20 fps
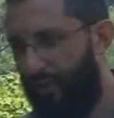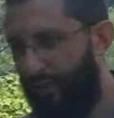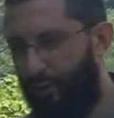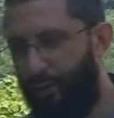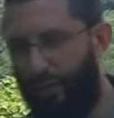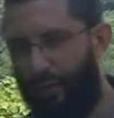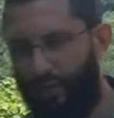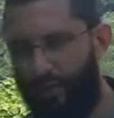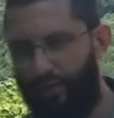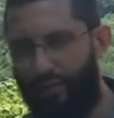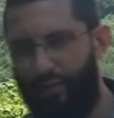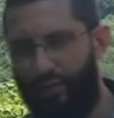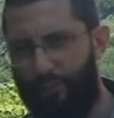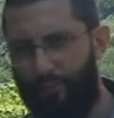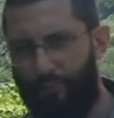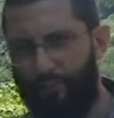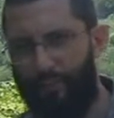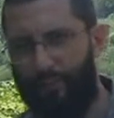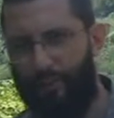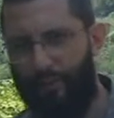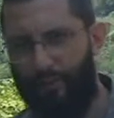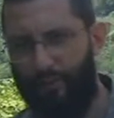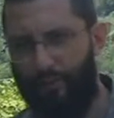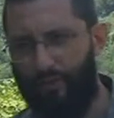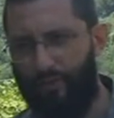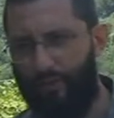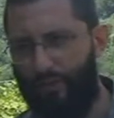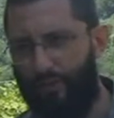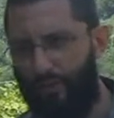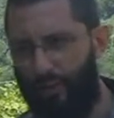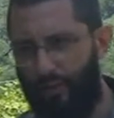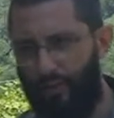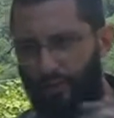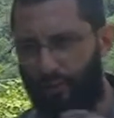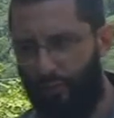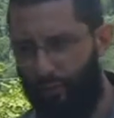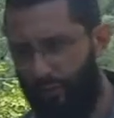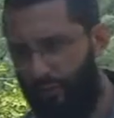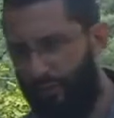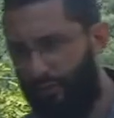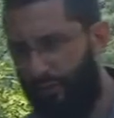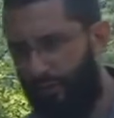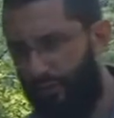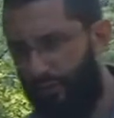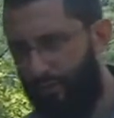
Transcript: those wicked types of sinners in the world.